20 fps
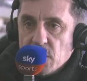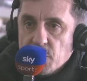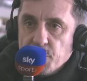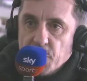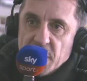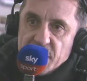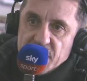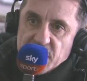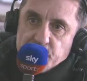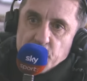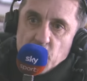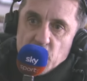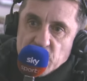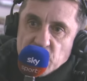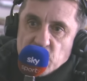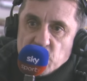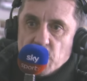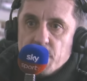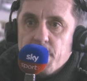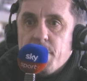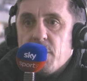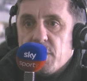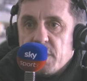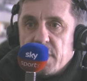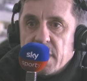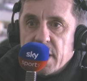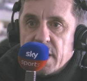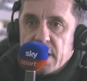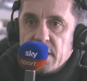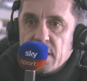But if he's putting some
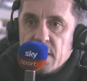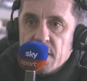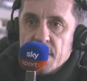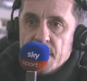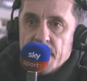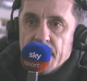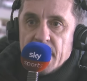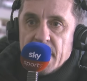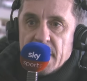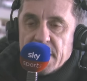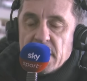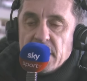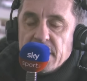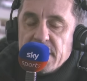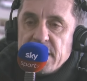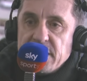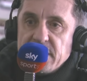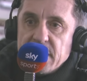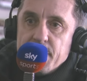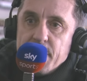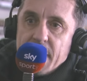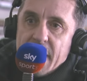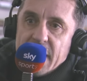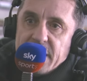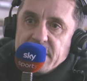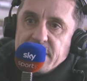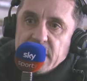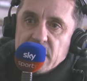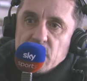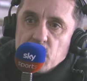money in, and at least it
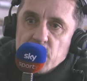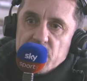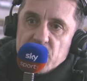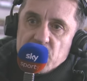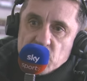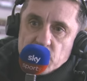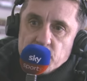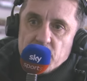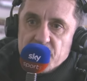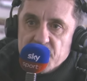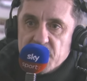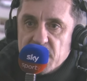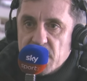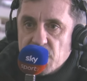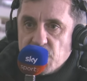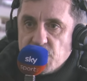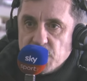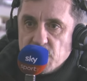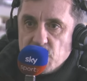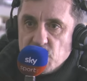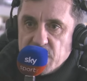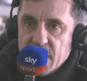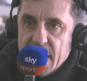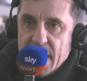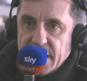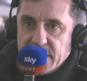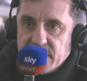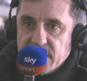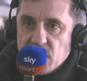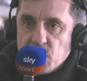might deal with some of the issues that
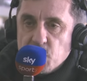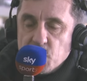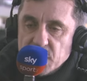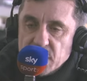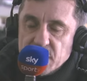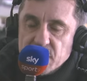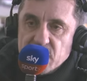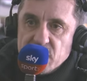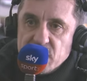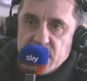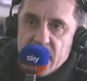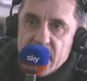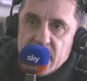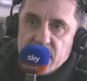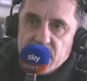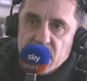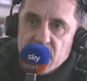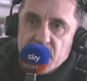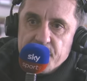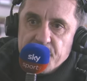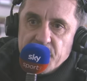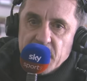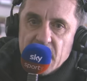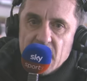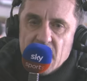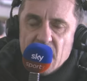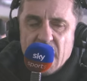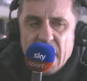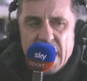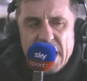exist within the stadium.
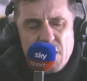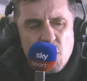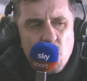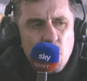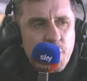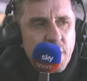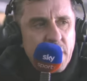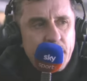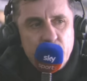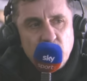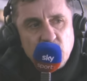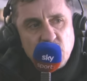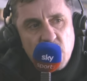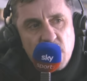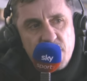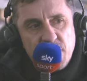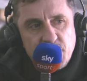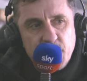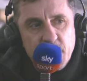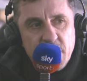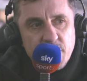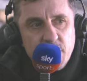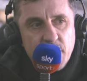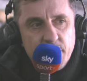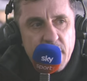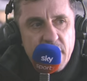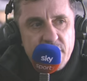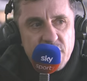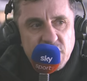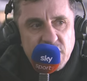I know people sort of, it's become a
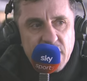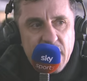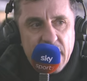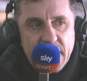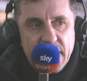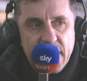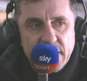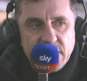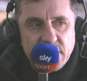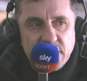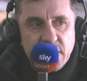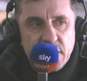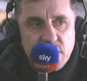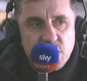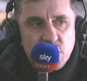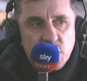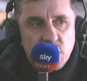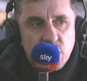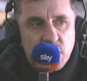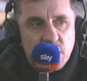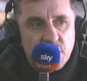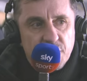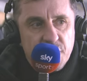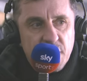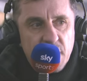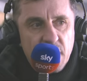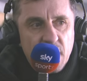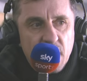bit of a sarcastic sort of